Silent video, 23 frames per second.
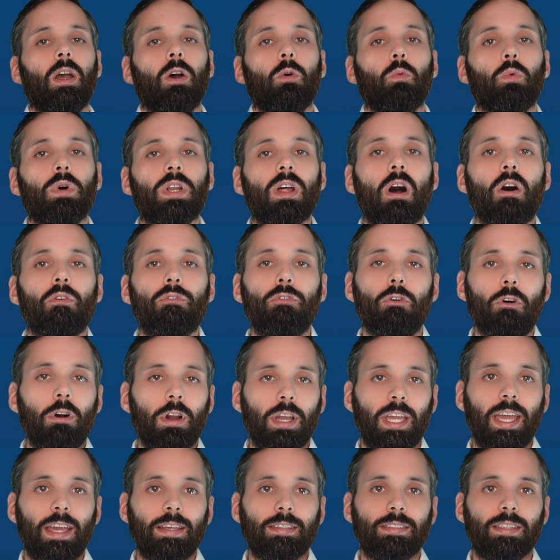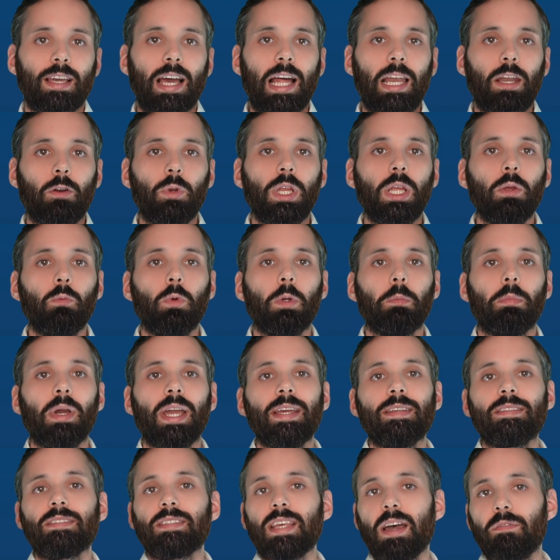With our 4K salary, we
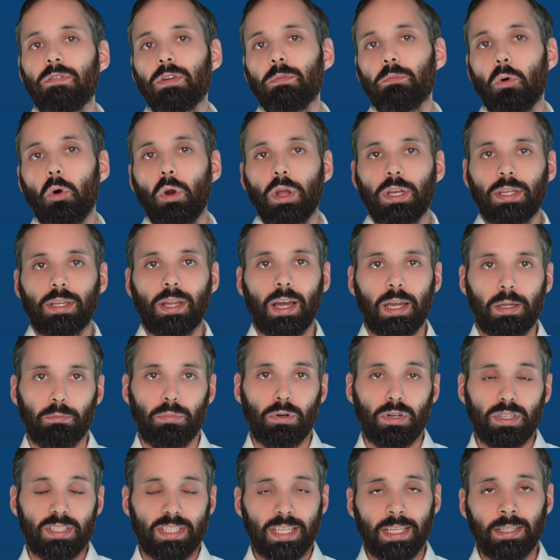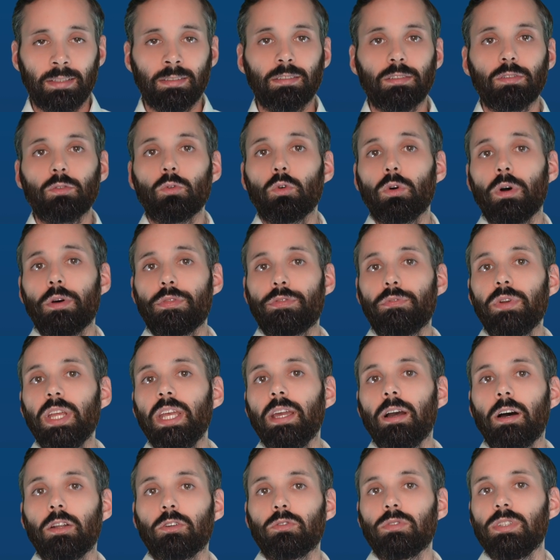pay 7.9% or
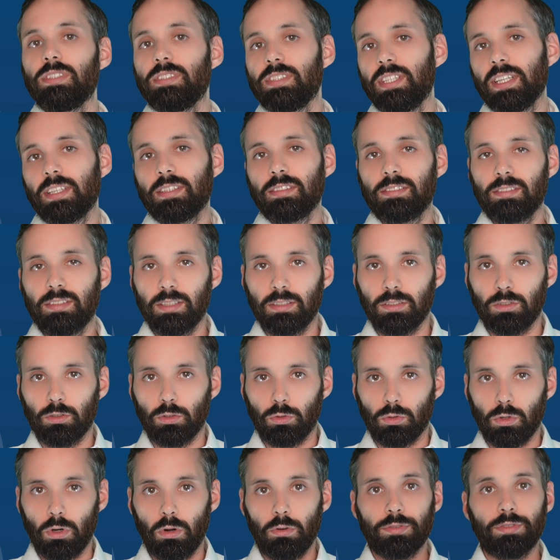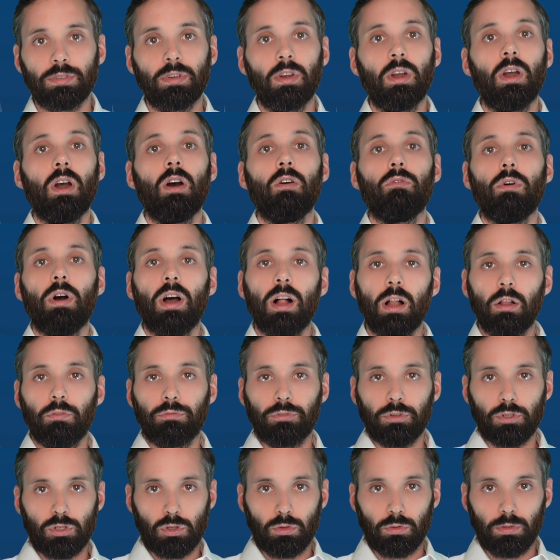316 euros for health
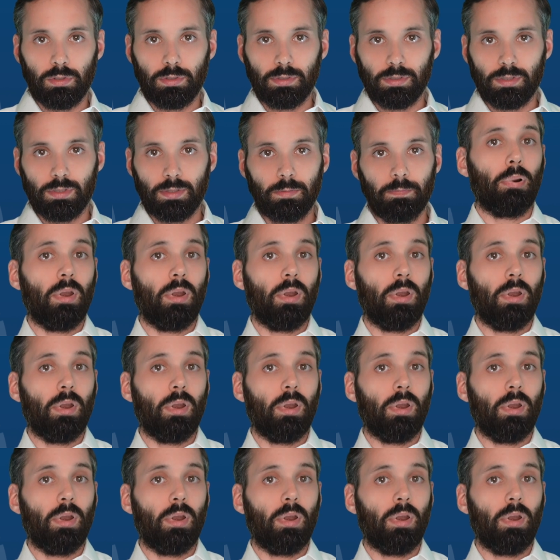insurance,